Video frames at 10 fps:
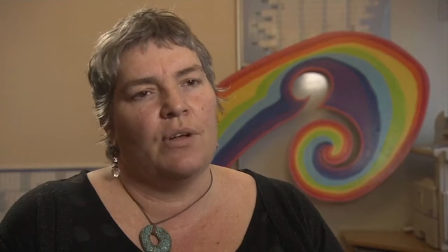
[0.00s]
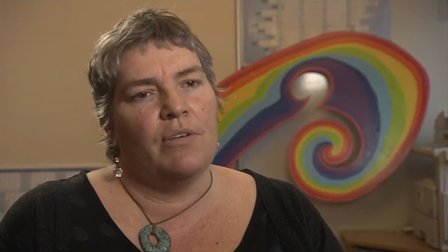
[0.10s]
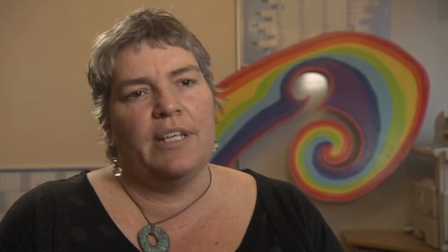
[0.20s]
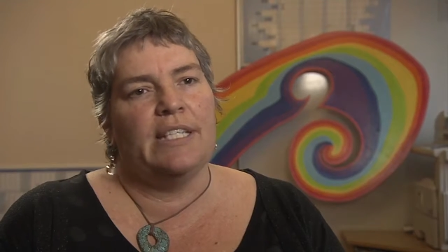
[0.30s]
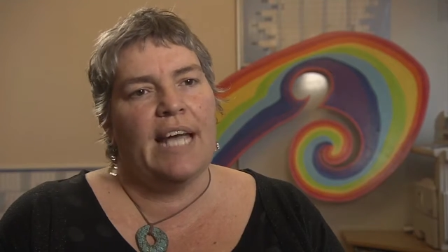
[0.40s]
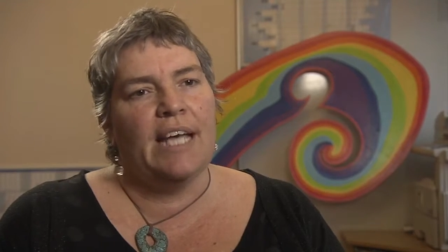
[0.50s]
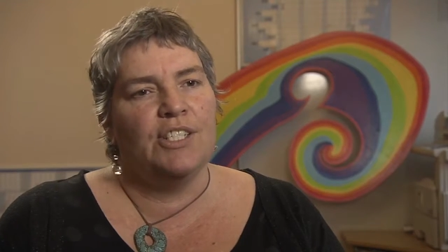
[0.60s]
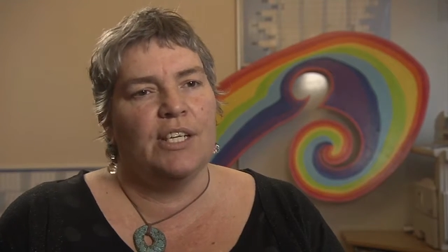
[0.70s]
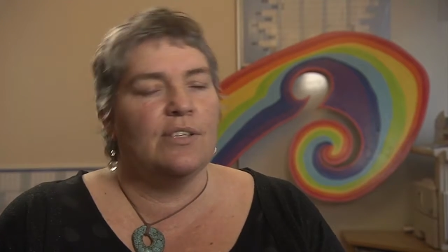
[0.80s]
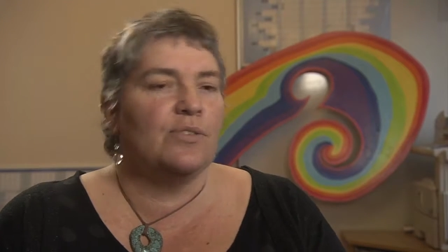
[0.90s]

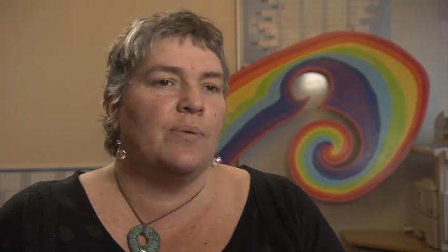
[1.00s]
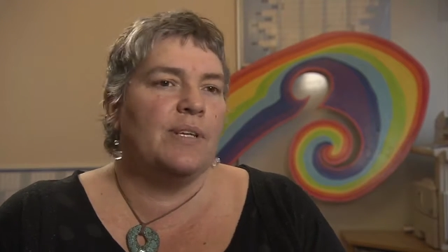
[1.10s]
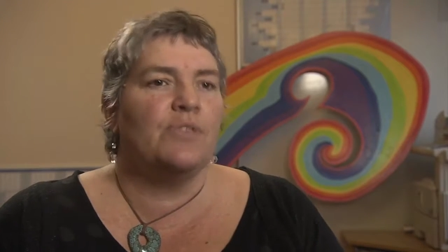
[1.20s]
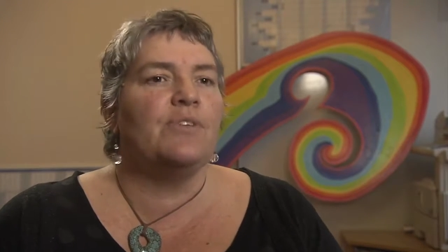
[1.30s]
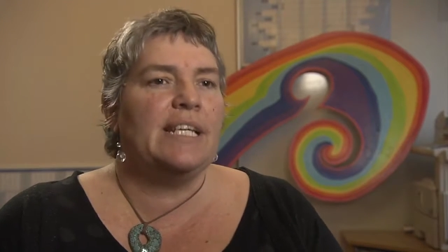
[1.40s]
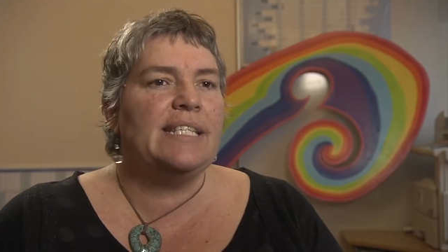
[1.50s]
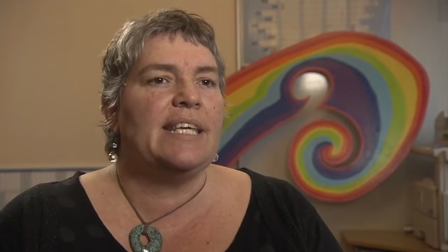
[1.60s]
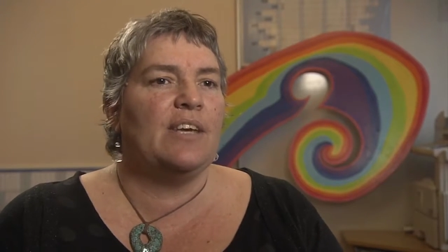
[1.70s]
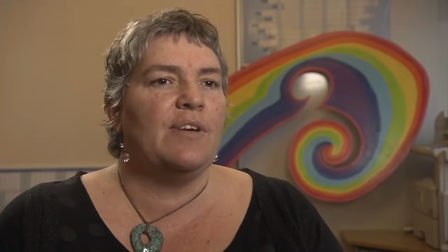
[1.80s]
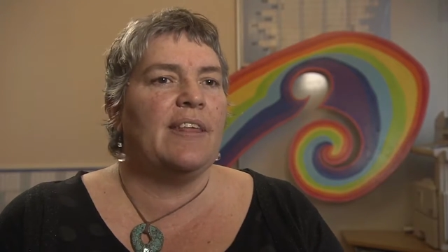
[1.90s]
orientation is always a really
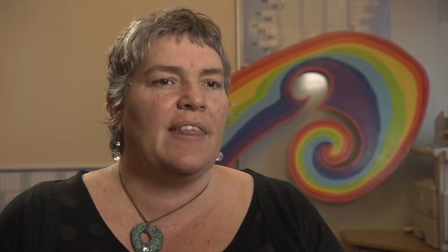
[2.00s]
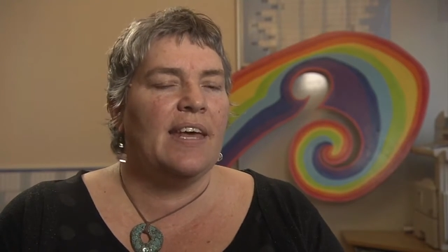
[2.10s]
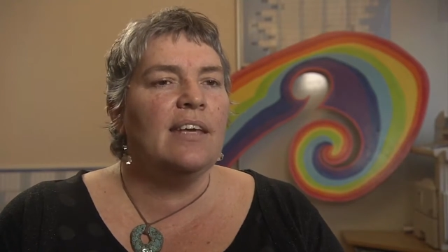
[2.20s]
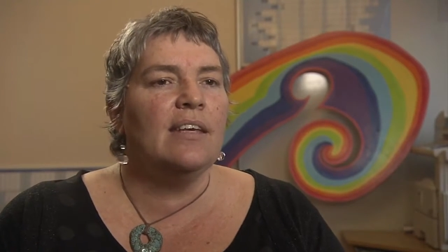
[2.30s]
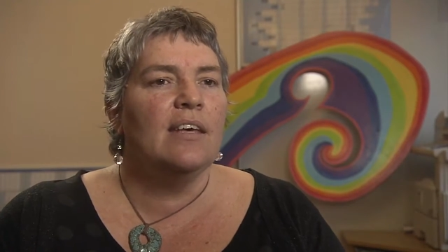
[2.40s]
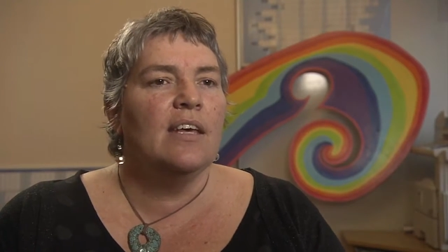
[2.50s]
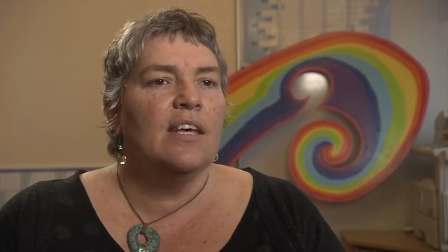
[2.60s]
scary thing.